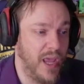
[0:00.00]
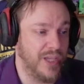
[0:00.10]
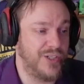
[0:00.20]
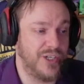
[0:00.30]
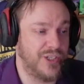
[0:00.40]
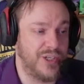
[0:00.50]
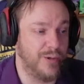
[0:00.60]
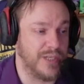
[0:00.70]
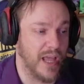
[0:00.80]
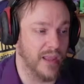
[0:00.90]
just too
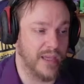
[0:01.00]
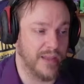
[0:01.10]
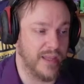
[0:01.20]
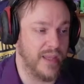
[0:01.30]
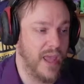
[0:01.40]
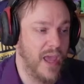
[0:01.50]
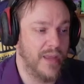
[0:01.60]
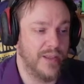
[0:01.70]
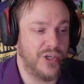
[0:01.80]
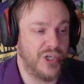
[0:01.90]
delicate.
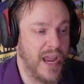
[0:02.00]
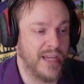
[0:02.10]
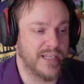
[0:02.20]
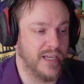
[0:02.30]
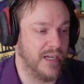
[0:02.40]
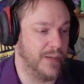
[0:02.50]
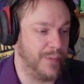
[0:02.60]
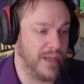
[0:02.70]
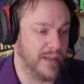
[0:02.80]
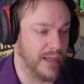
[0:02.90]
The shanks ended up
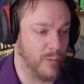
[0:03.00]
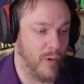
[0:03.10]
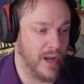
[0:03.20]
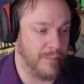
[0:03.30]
being like 1